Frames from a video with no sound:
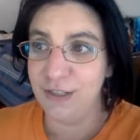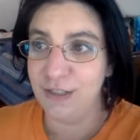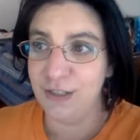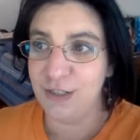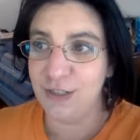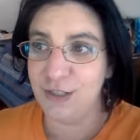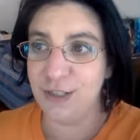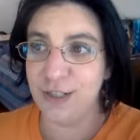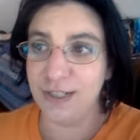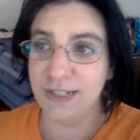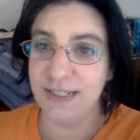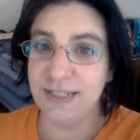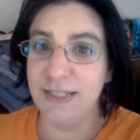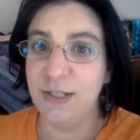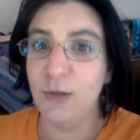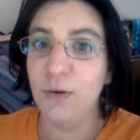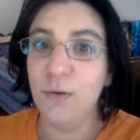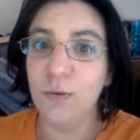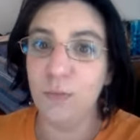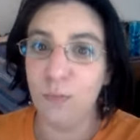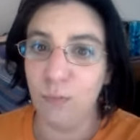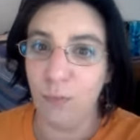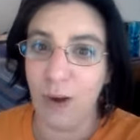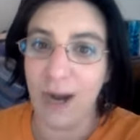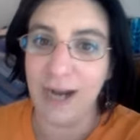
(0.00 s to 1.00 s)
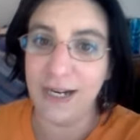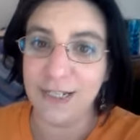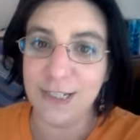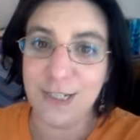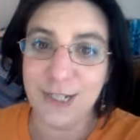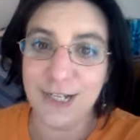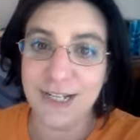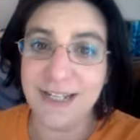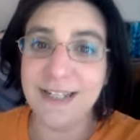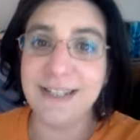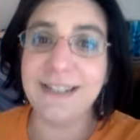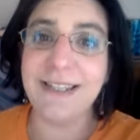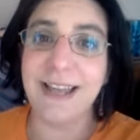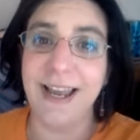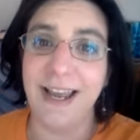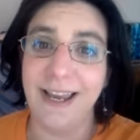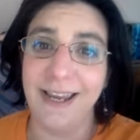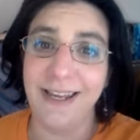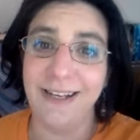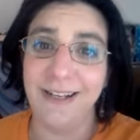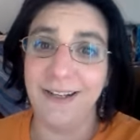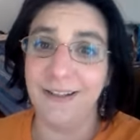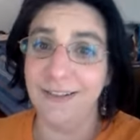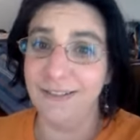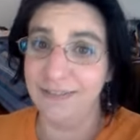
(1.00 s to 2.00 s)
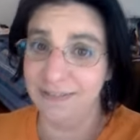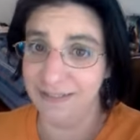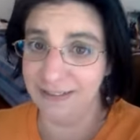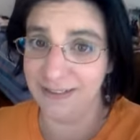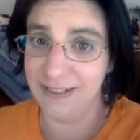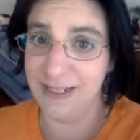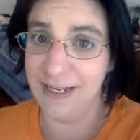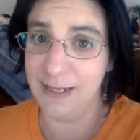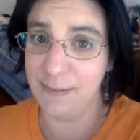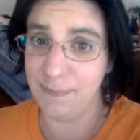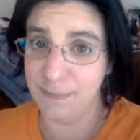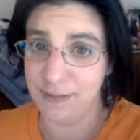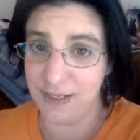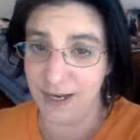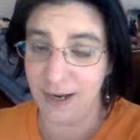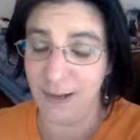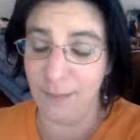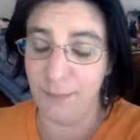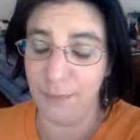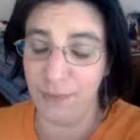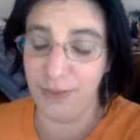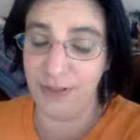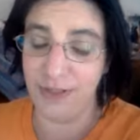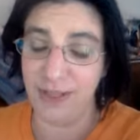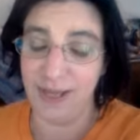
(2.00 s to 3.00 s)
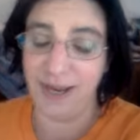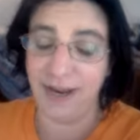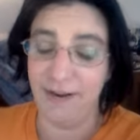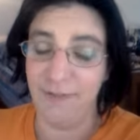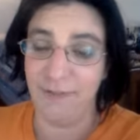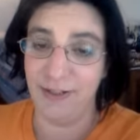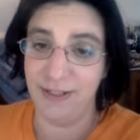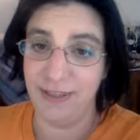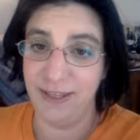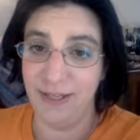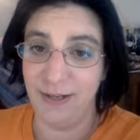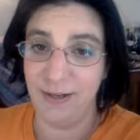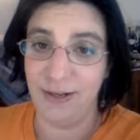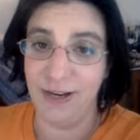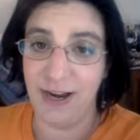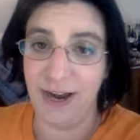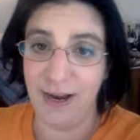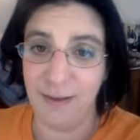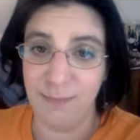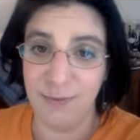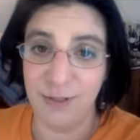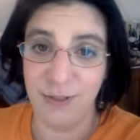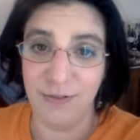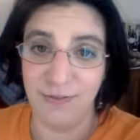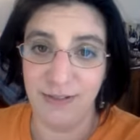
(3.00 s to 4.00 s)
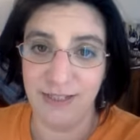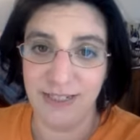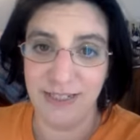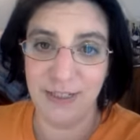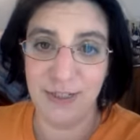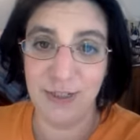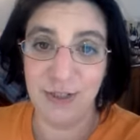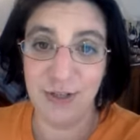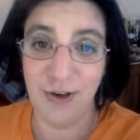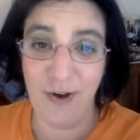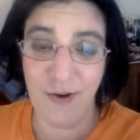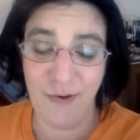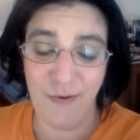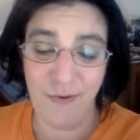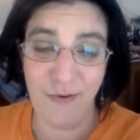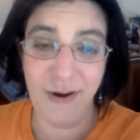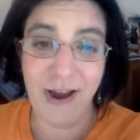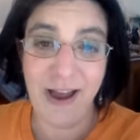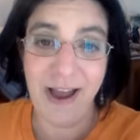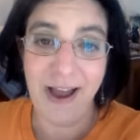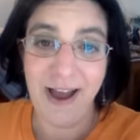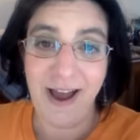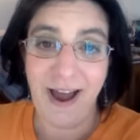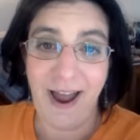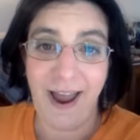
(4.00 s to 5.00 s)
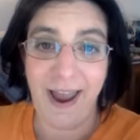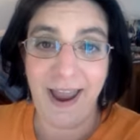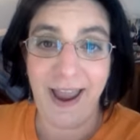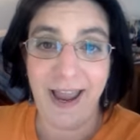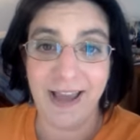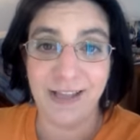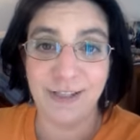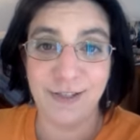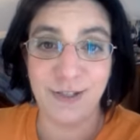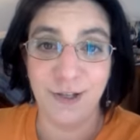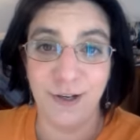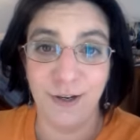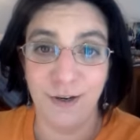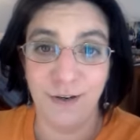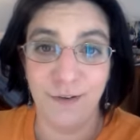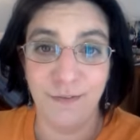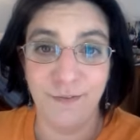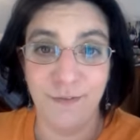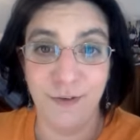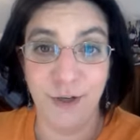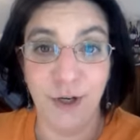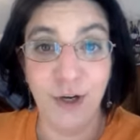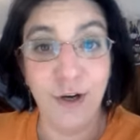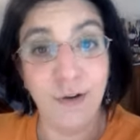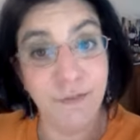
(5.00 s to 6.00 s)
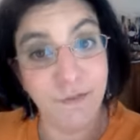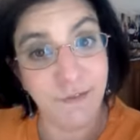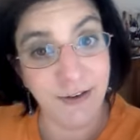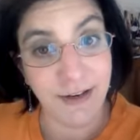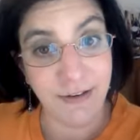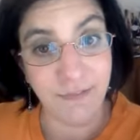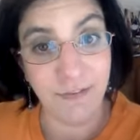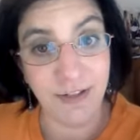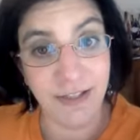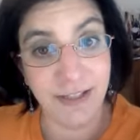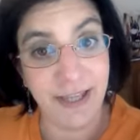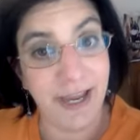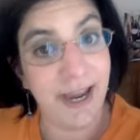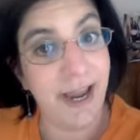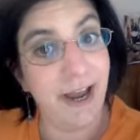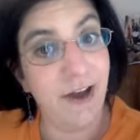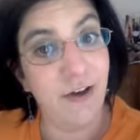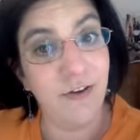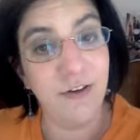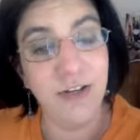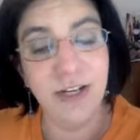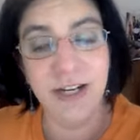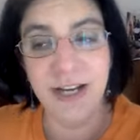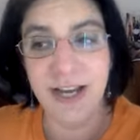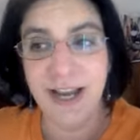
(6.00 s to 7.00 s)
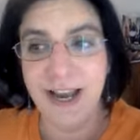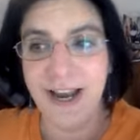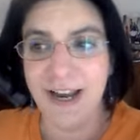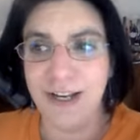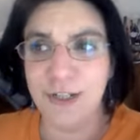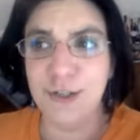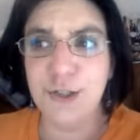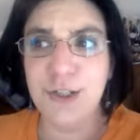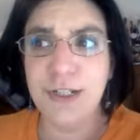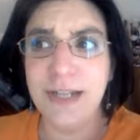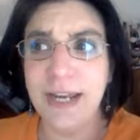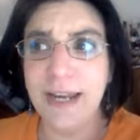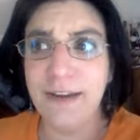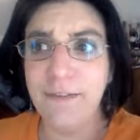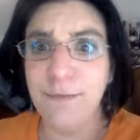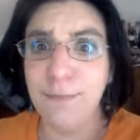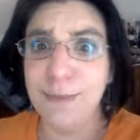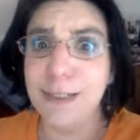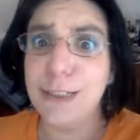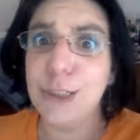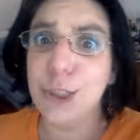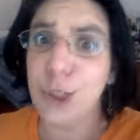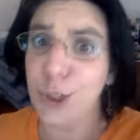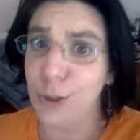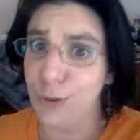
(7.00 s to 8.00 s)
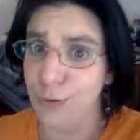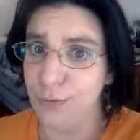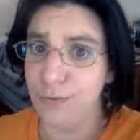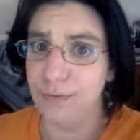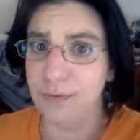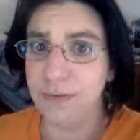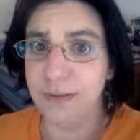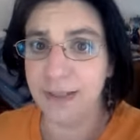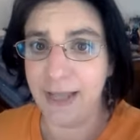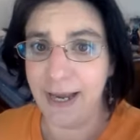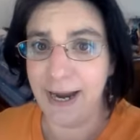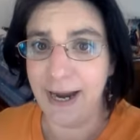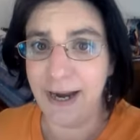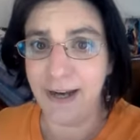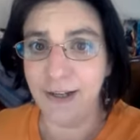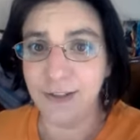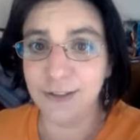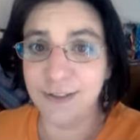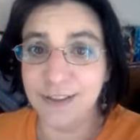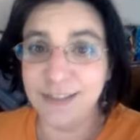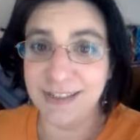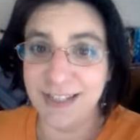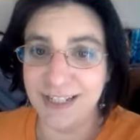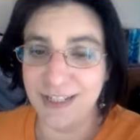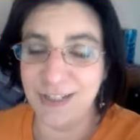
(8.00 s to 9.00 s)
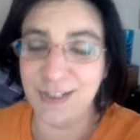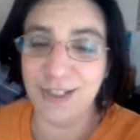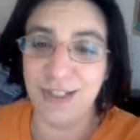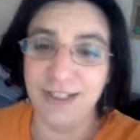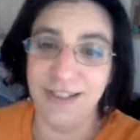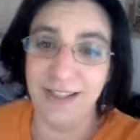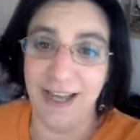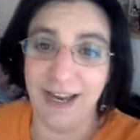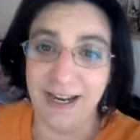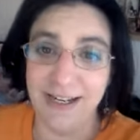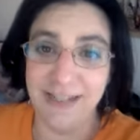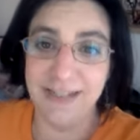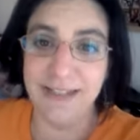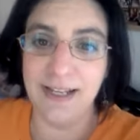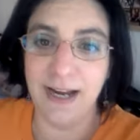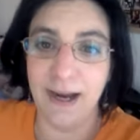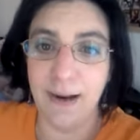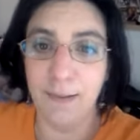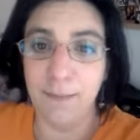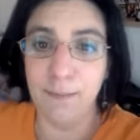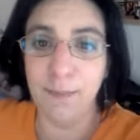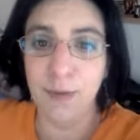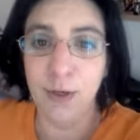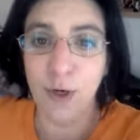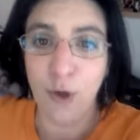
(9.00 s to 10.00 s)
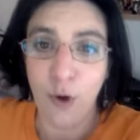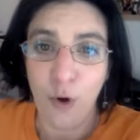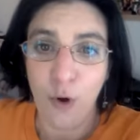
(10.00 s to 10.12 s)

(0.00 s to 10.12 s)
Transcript: she still watches and keeps up with everything I'm doing. So I asked her for her favorite layout, and she gave me two layouts that she liked. Um,